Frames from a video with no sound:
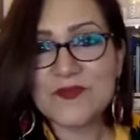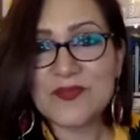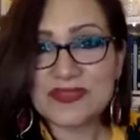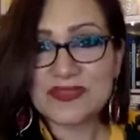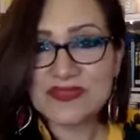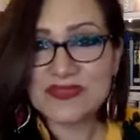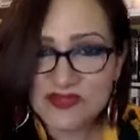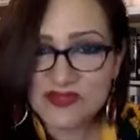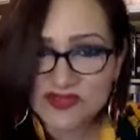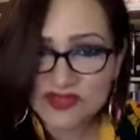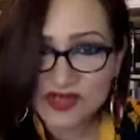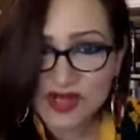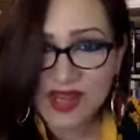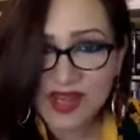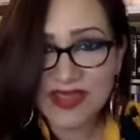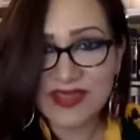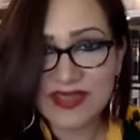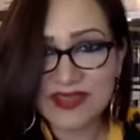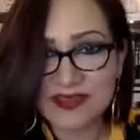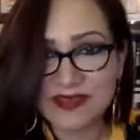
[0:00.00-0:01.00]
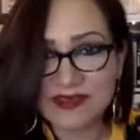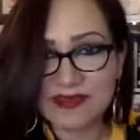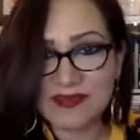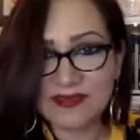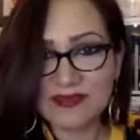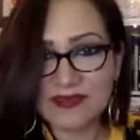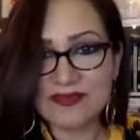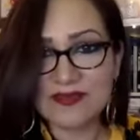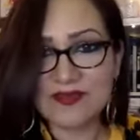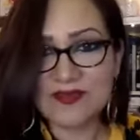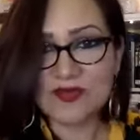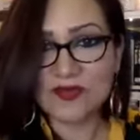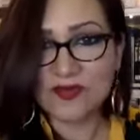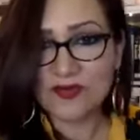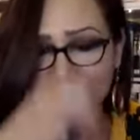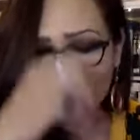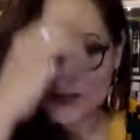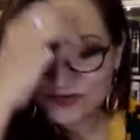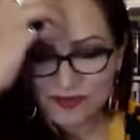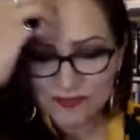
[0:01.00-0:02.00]
But they're trying. You
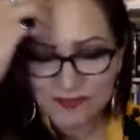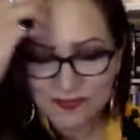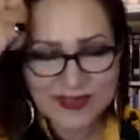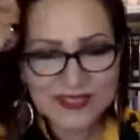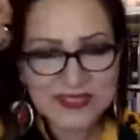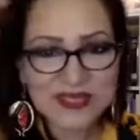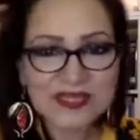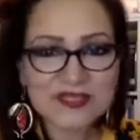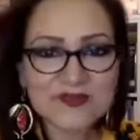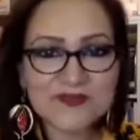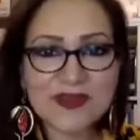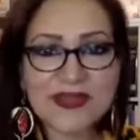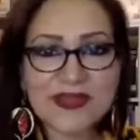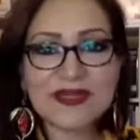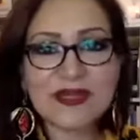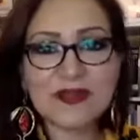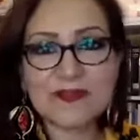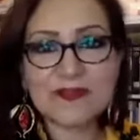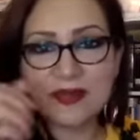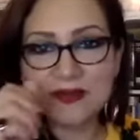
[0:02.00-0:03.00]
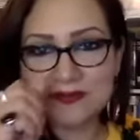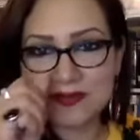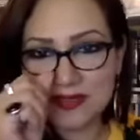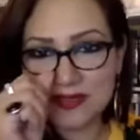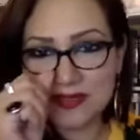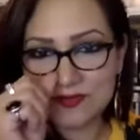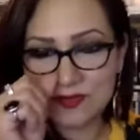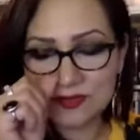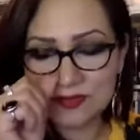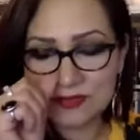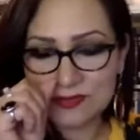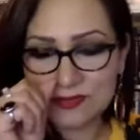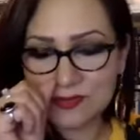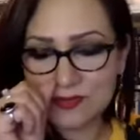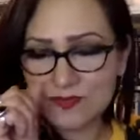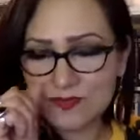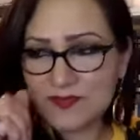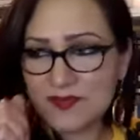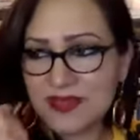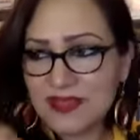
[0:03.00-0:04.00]
know, don't be judgmental about it.
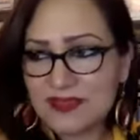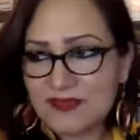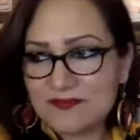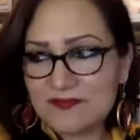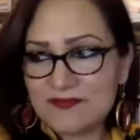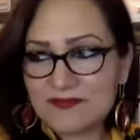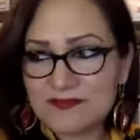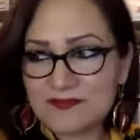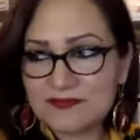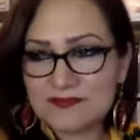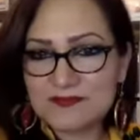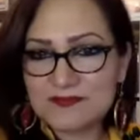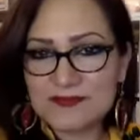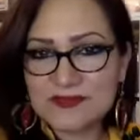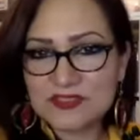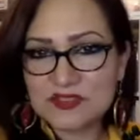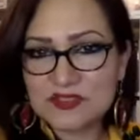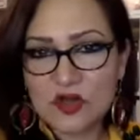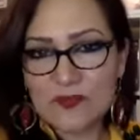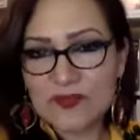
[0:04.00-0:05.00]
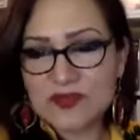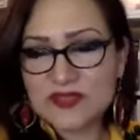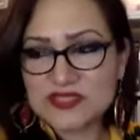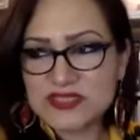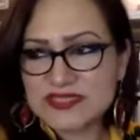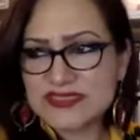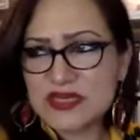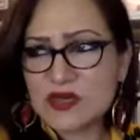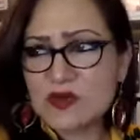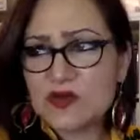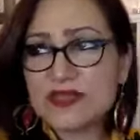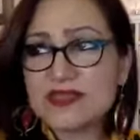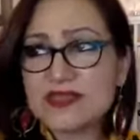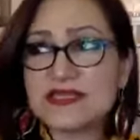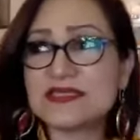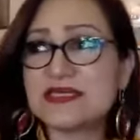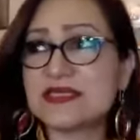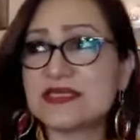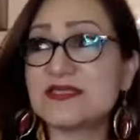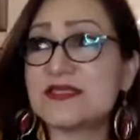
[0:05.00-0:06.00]
Don't be snobbish and say, oh,
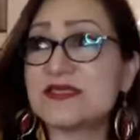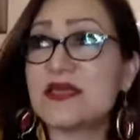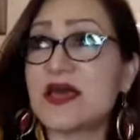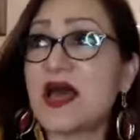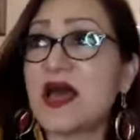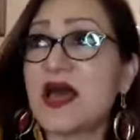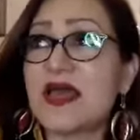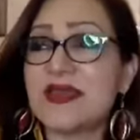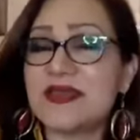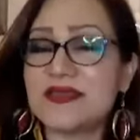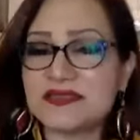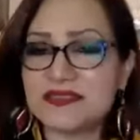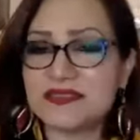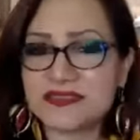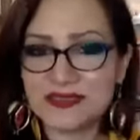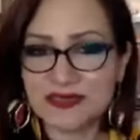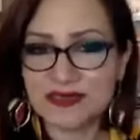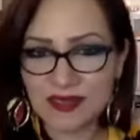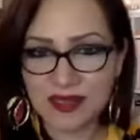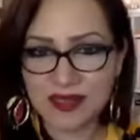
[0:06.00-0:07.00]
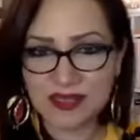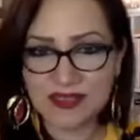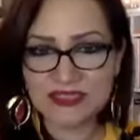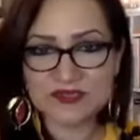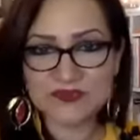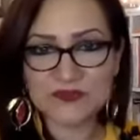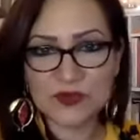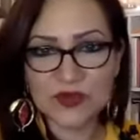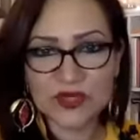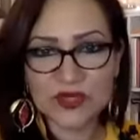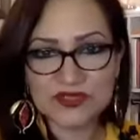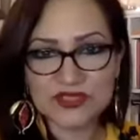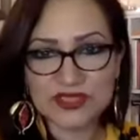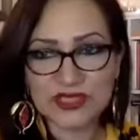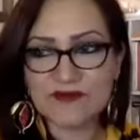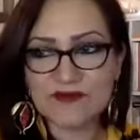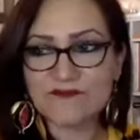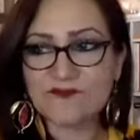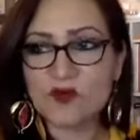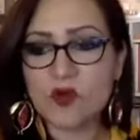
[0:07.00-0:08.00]
this isn't the highest class
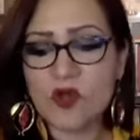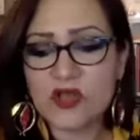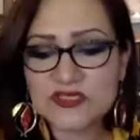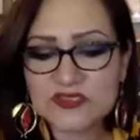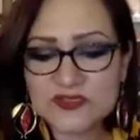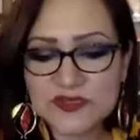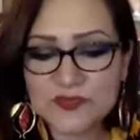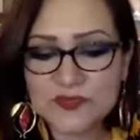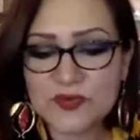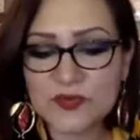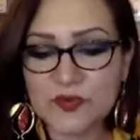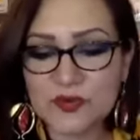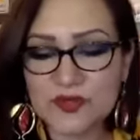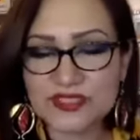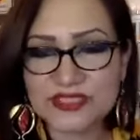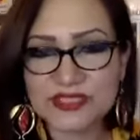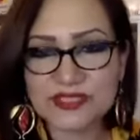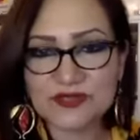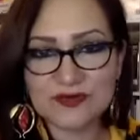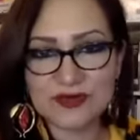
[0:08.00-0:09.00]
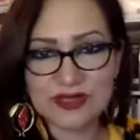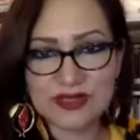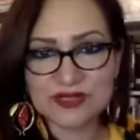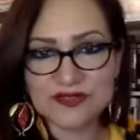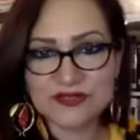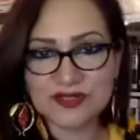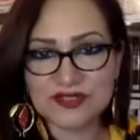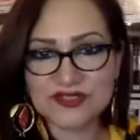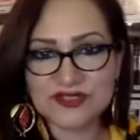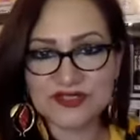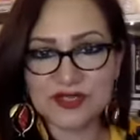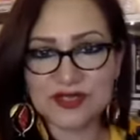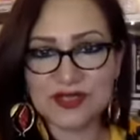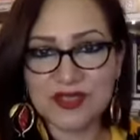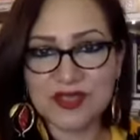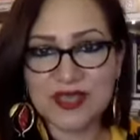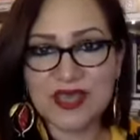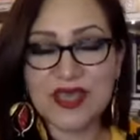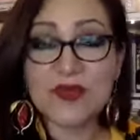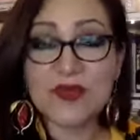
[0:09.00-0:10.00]
poetry. Of course, we're promoting good literature,
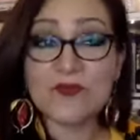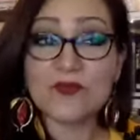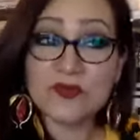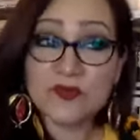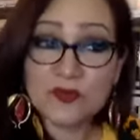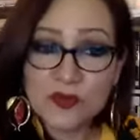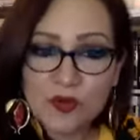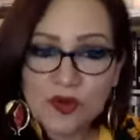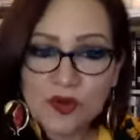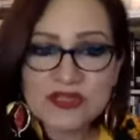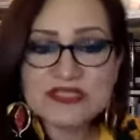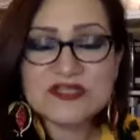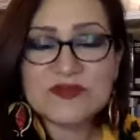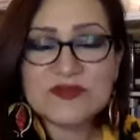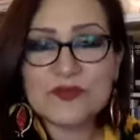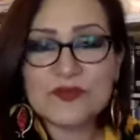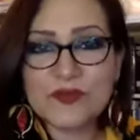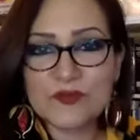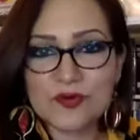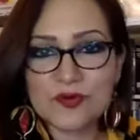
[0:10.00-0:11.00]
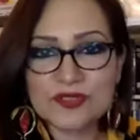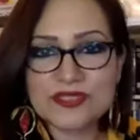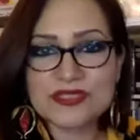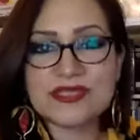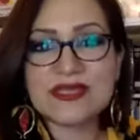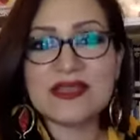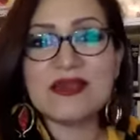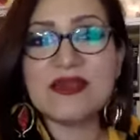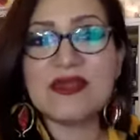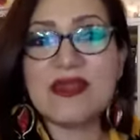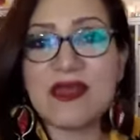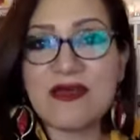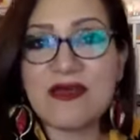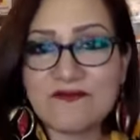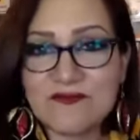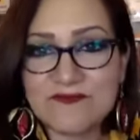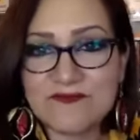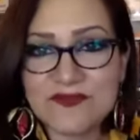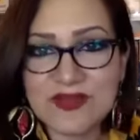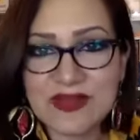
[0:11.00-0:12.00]
but we're also promoting a
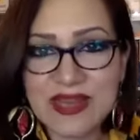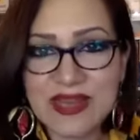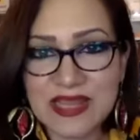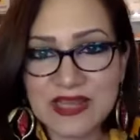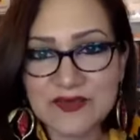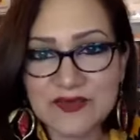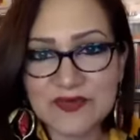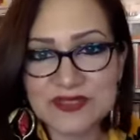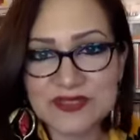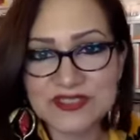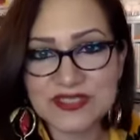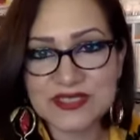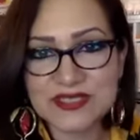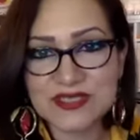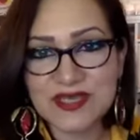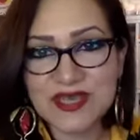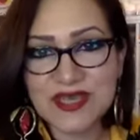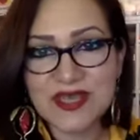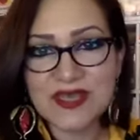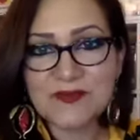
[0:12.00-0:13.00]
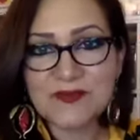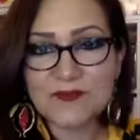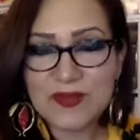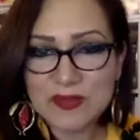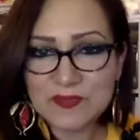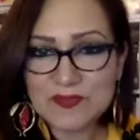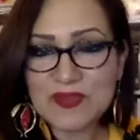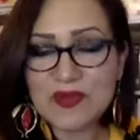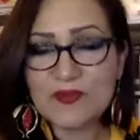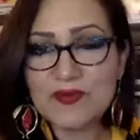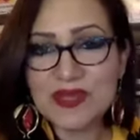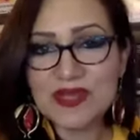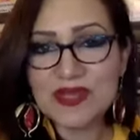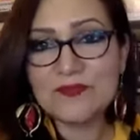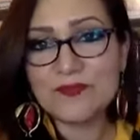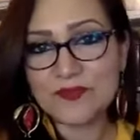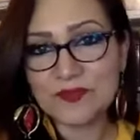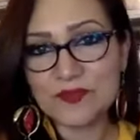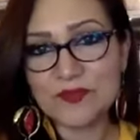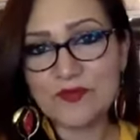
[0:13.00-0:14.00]
love of the language, and people will
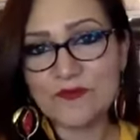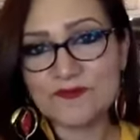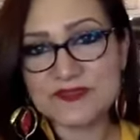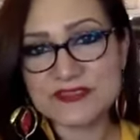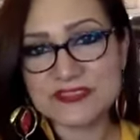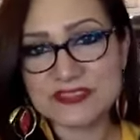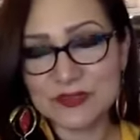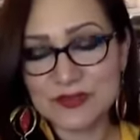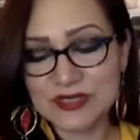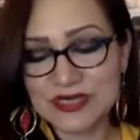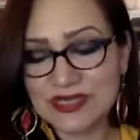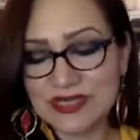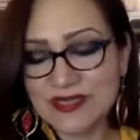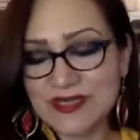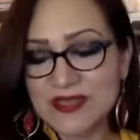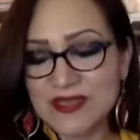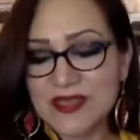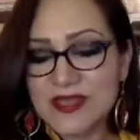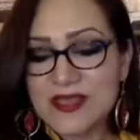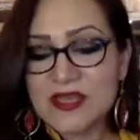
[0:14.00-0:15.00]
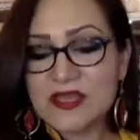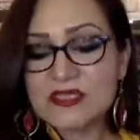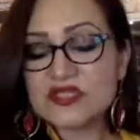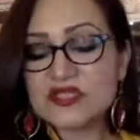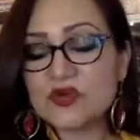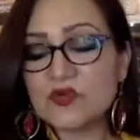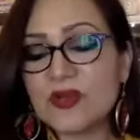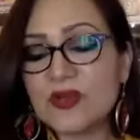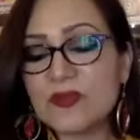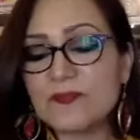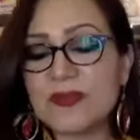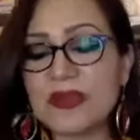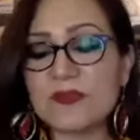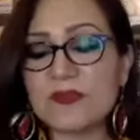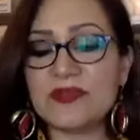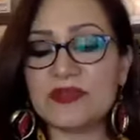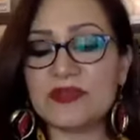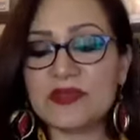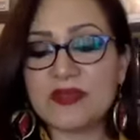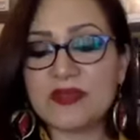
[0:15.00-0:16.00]
improve slowly. So when
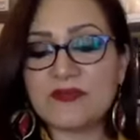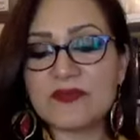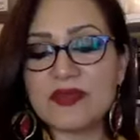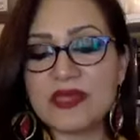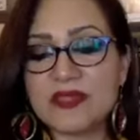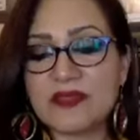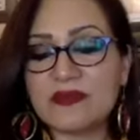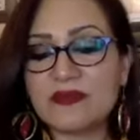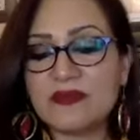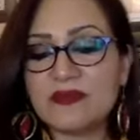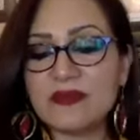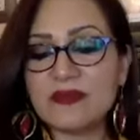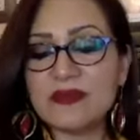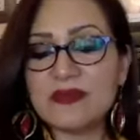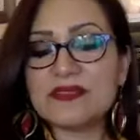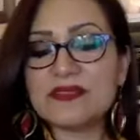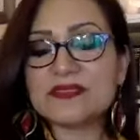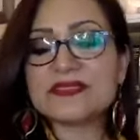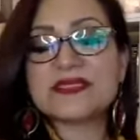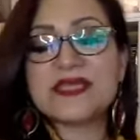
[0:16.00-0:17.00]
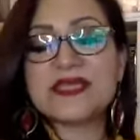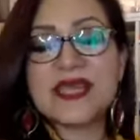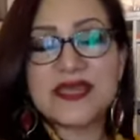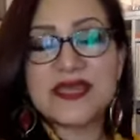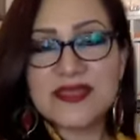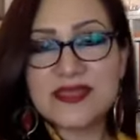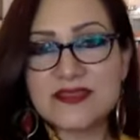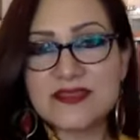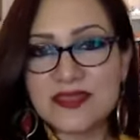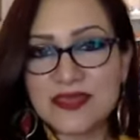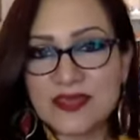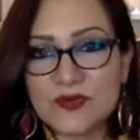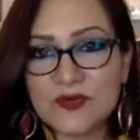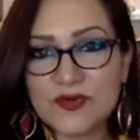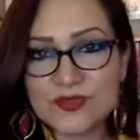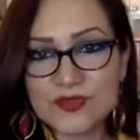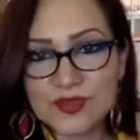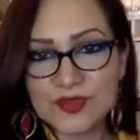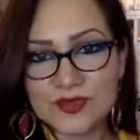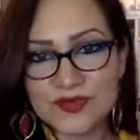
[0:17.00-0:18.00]
people come in, say that they're
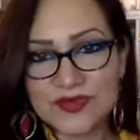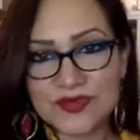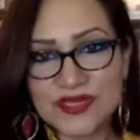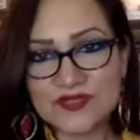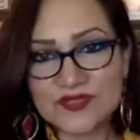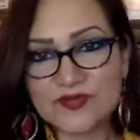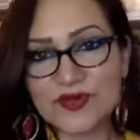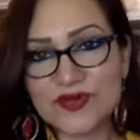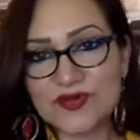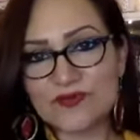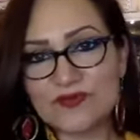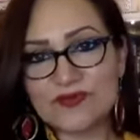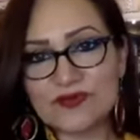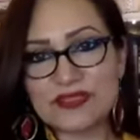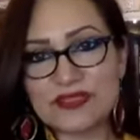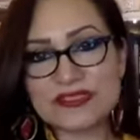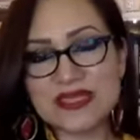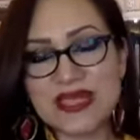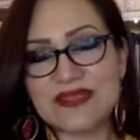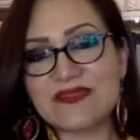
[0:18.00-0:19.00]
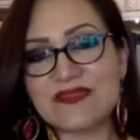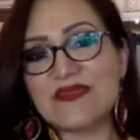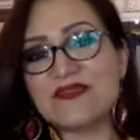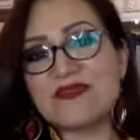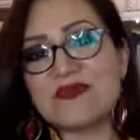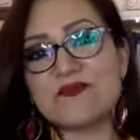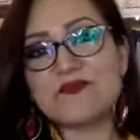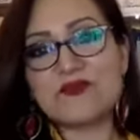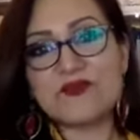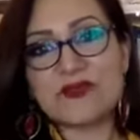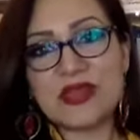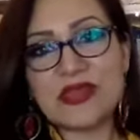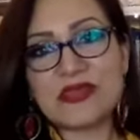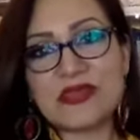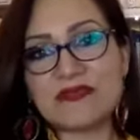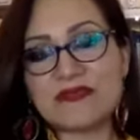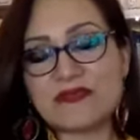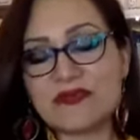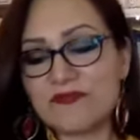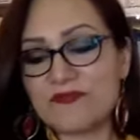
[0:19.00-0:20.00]
going to agree to our rules and then they
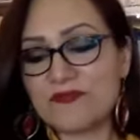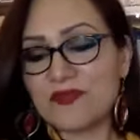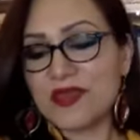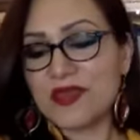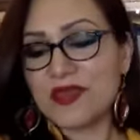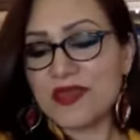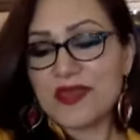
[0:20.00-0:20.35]
break them,